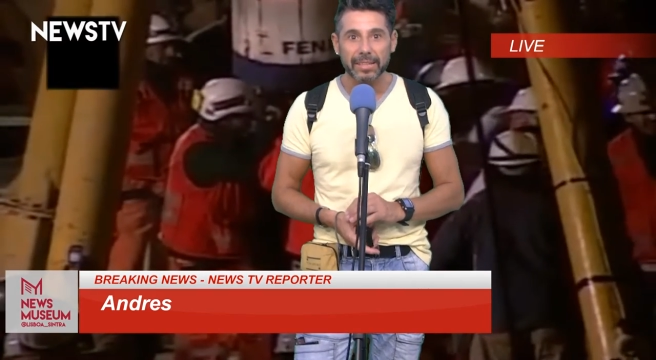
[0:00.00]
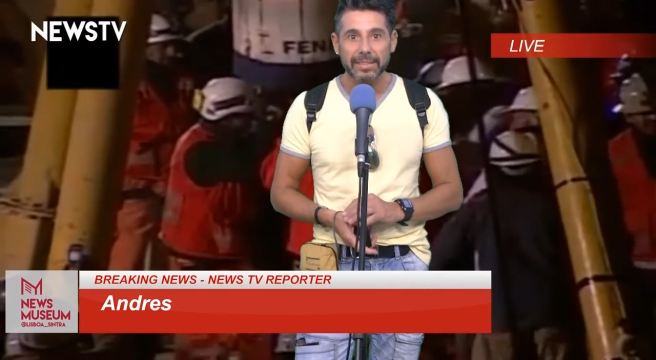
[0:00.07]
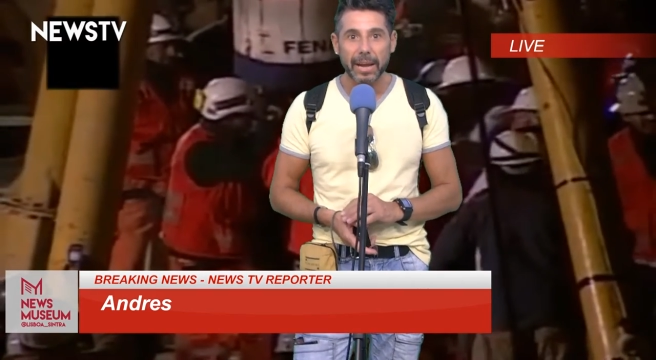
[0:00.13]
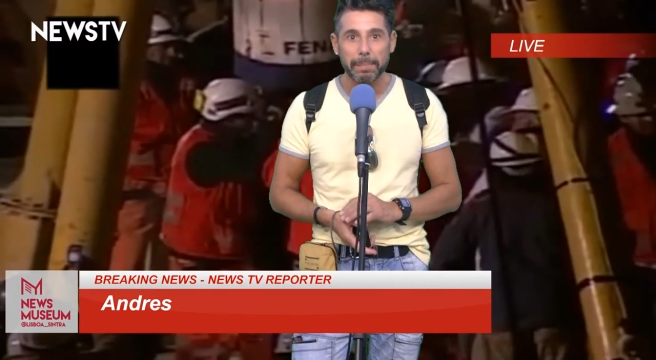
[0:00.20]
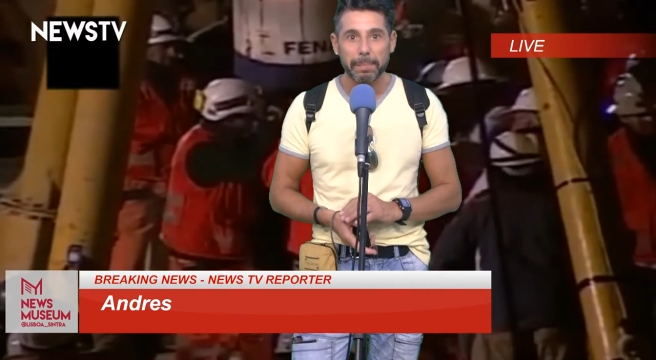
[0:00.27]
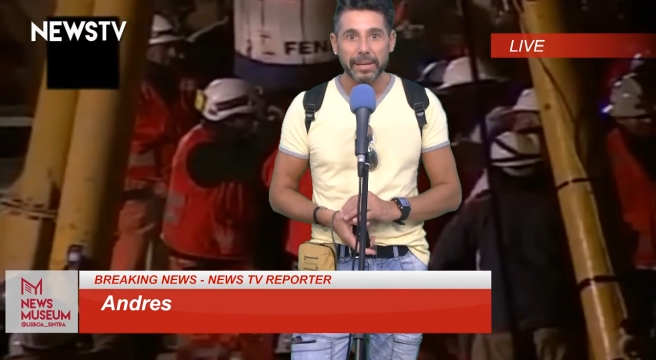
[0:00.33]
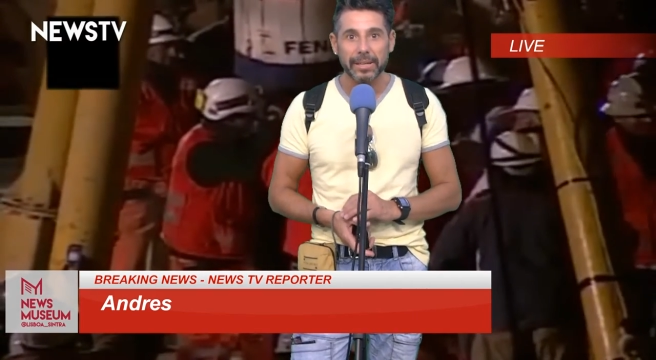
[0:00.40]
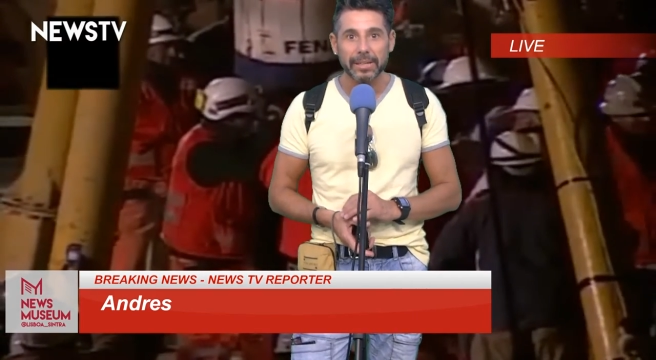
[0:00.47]

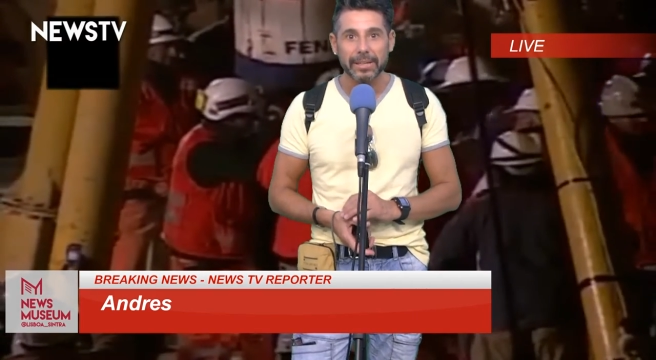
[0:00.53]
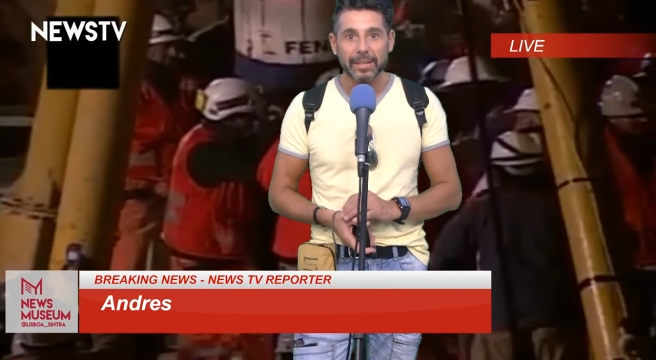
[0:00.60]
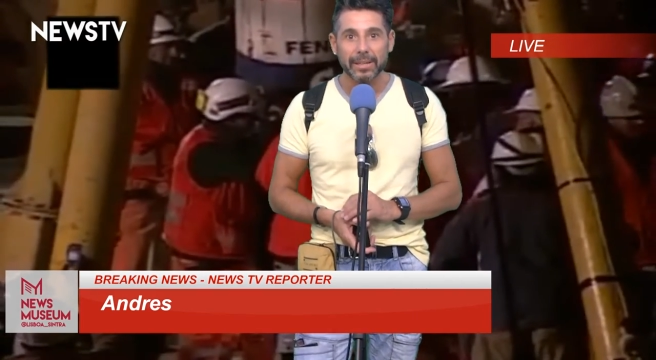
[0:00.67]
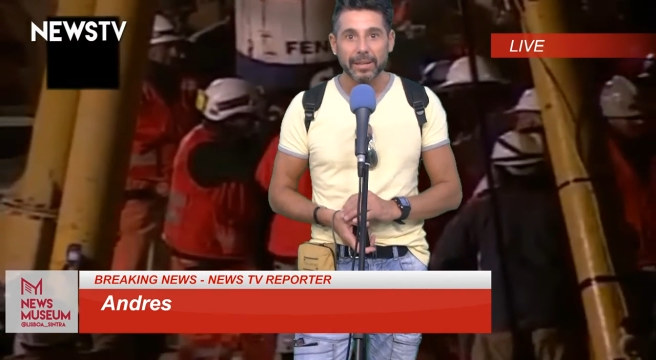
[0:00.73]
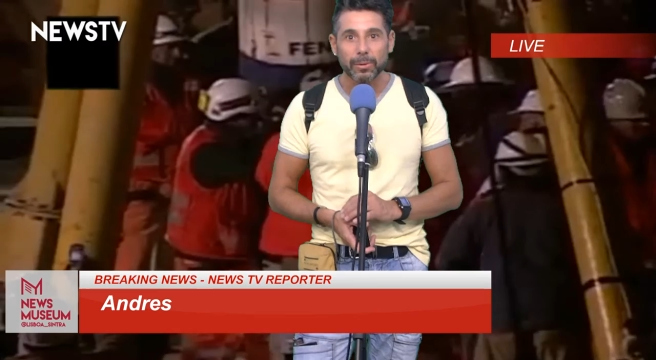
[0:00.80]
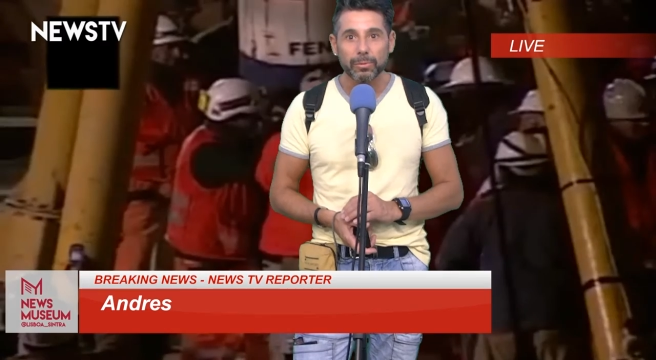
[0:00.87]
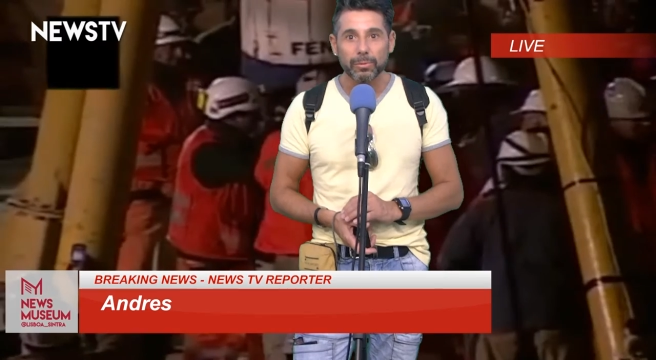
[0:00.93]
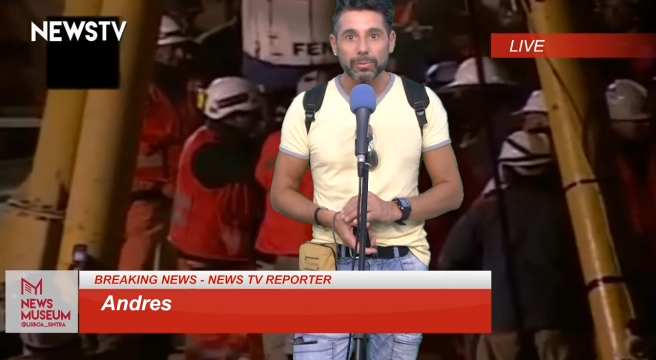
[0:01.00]
trapping
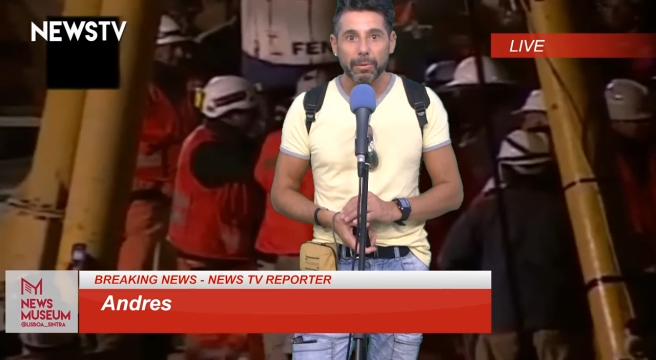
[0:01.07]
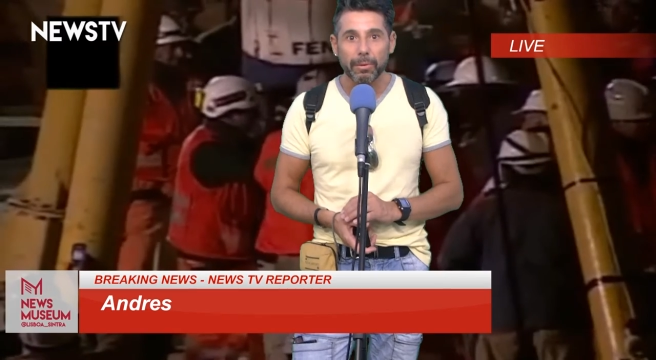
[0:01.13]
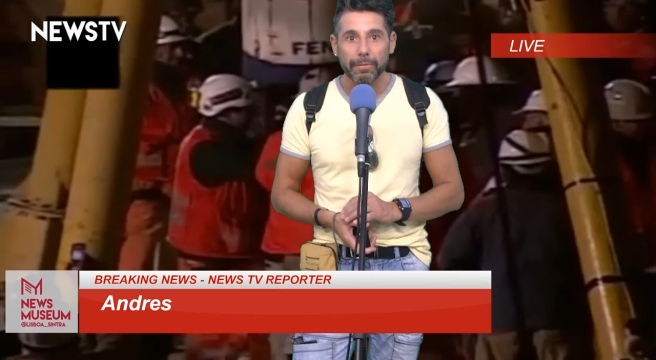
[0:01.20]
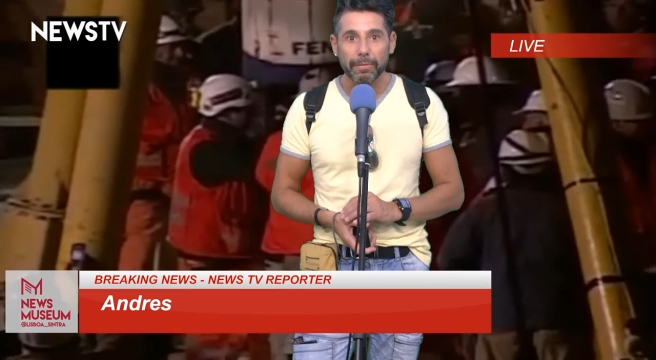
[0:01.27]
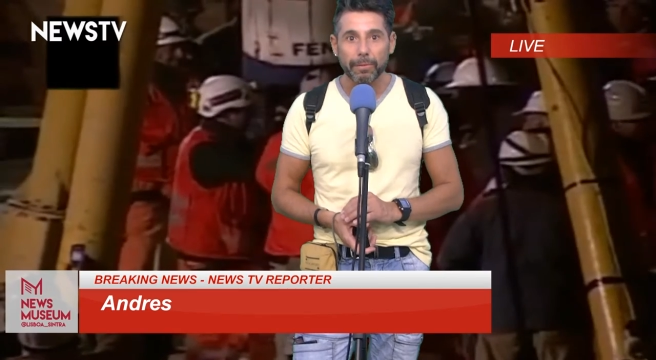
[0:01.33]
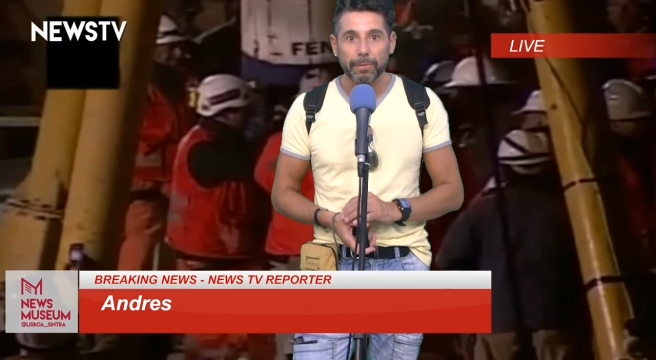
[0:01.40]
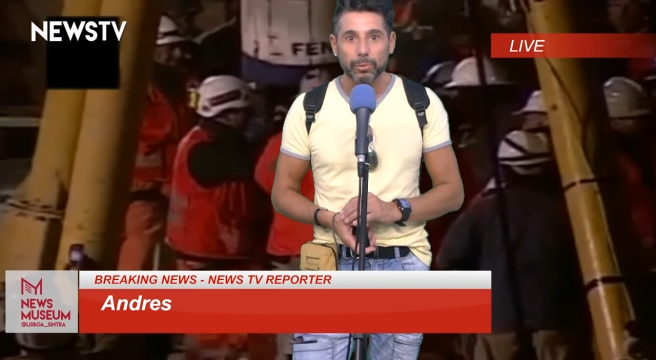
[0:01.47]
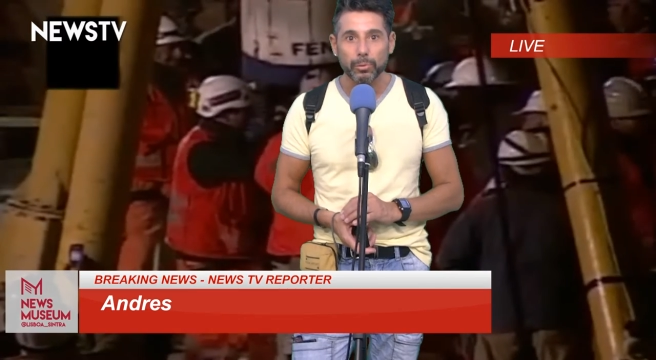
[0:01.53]

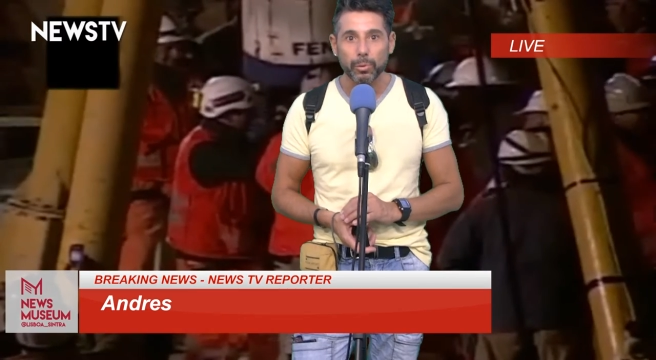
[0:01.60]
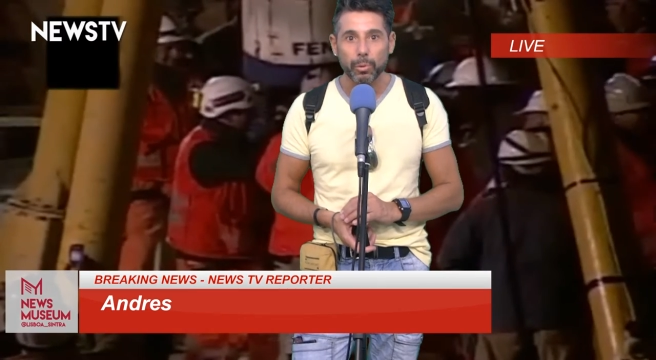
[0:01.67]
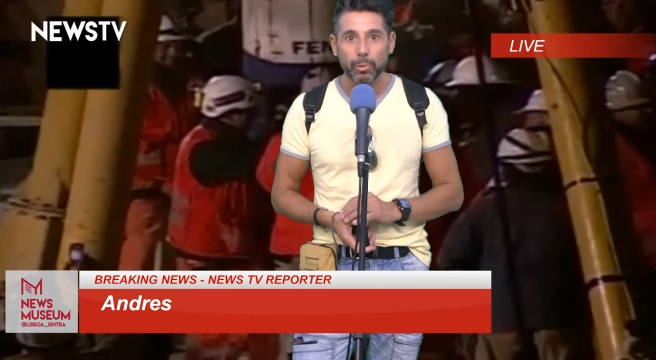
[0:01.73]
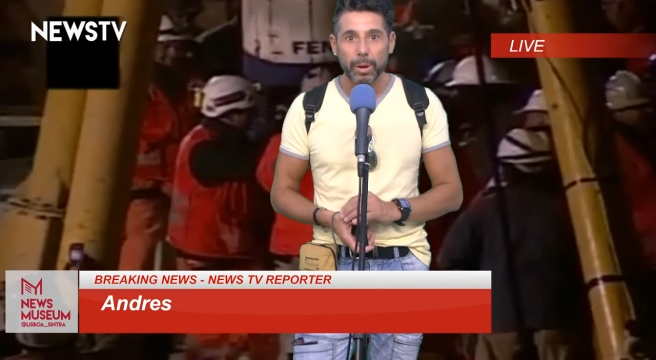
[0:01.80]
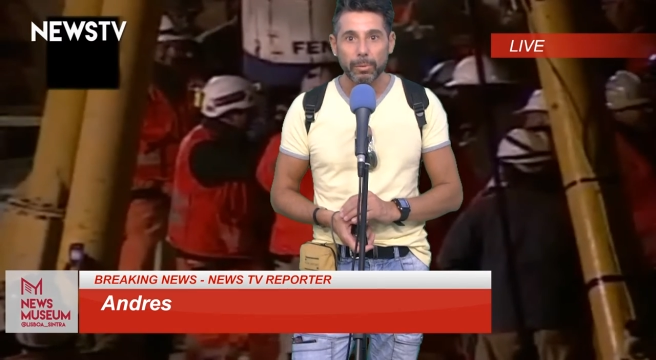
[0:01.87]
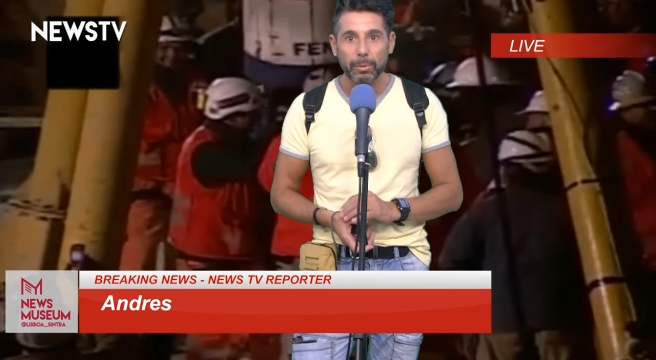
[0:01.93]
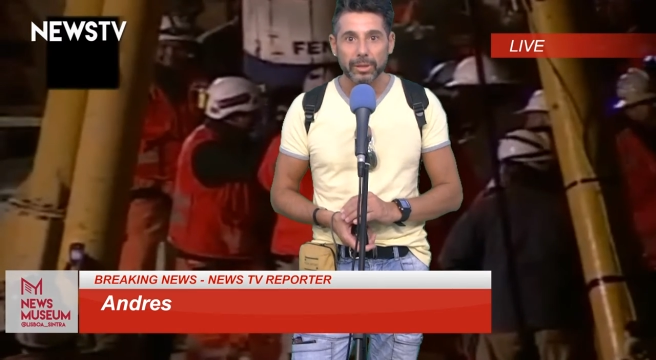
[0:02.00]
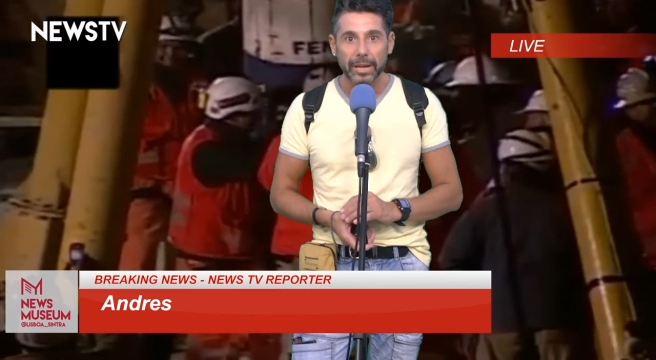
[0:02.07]
underground for
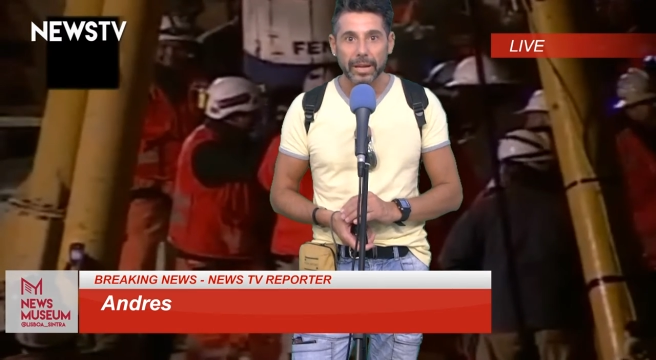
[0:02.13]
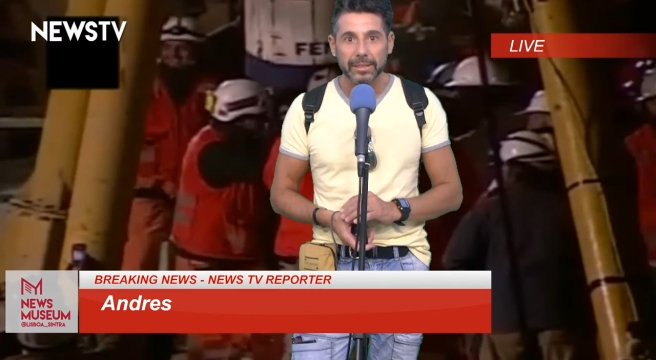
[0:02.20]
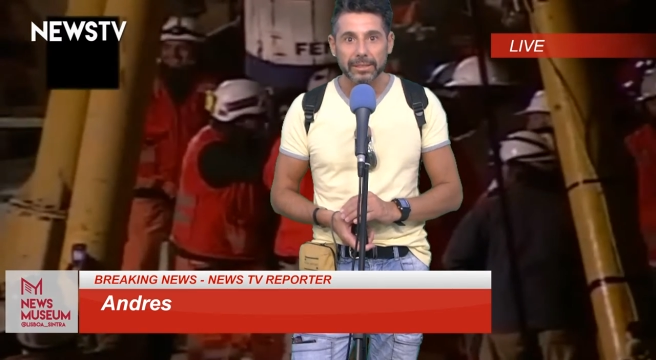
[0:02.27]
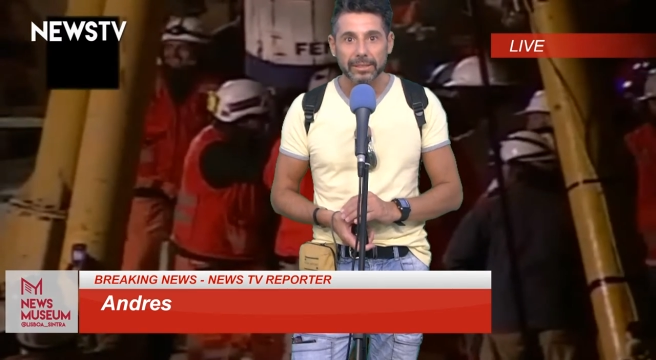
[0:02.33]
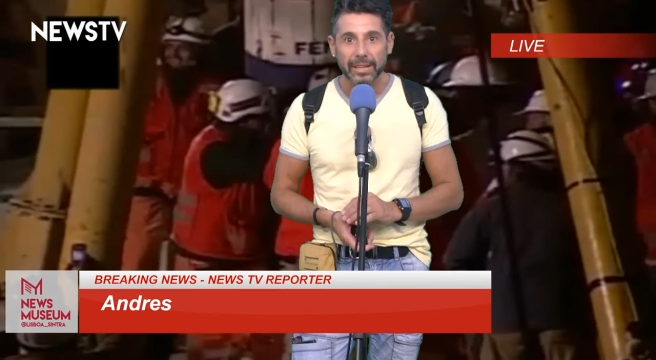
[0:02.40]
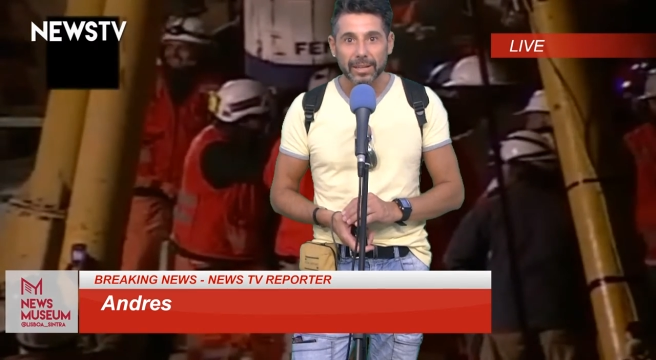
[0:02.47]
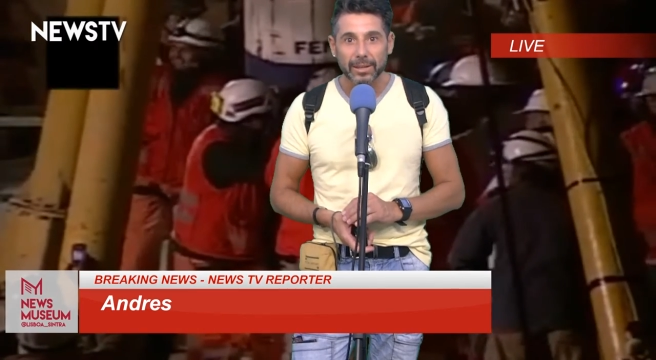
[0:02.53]
two-way montage